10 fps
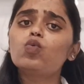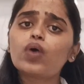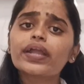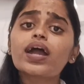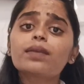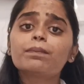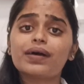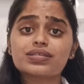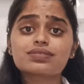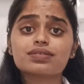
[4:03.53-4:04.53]
Why
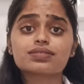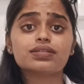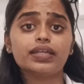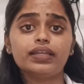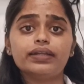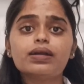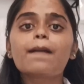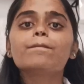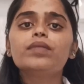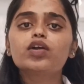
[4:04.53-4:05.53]
are buses delayed?